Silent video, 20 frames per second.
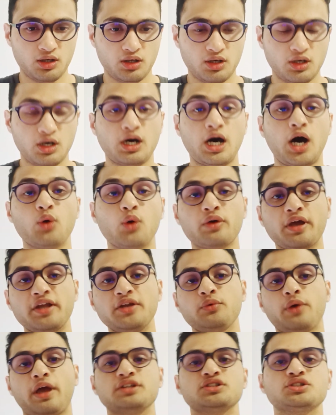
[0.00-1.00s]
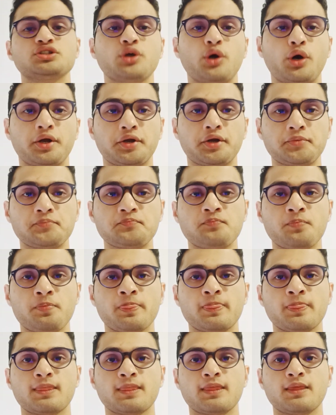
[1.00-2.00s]
How can you ensure
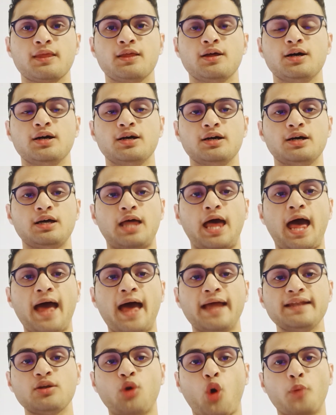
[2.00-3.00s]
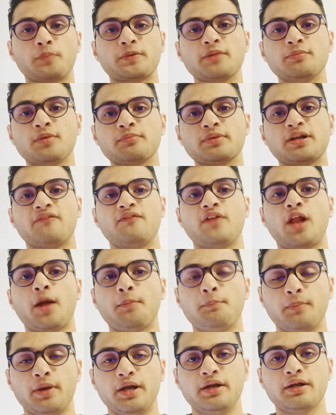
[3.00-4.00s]
an optimum
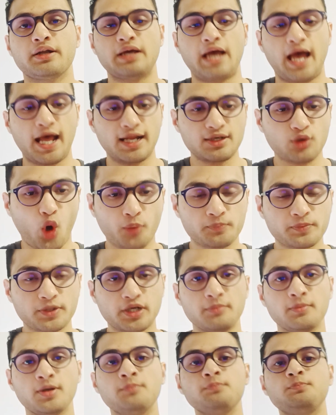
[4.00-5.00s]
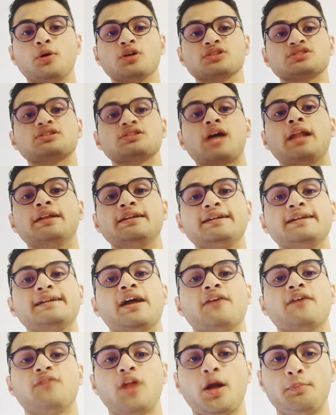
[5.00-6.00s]
development, an optimum personality
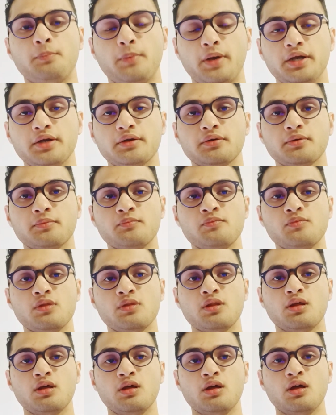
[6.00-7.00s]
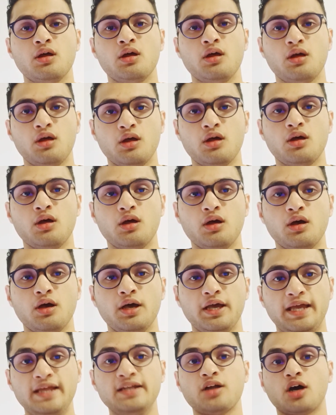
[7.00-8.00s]
development
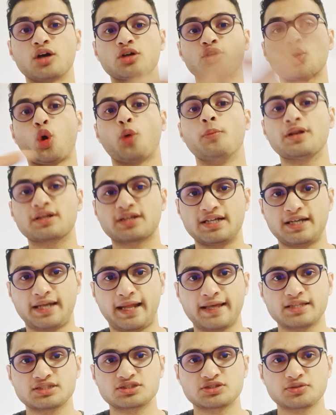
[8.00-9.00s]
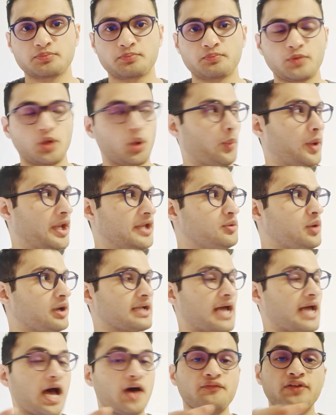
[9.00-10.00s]
in a global context when you
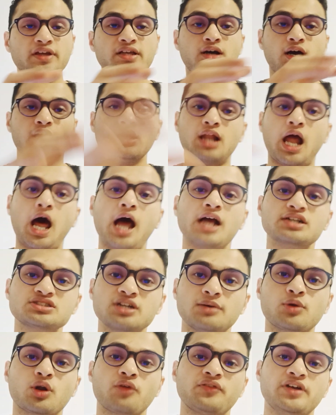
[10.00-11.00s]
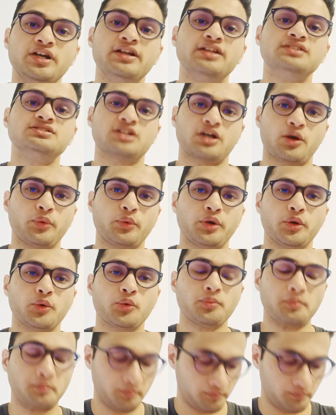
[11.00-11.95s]
are having a large number of Indians around you?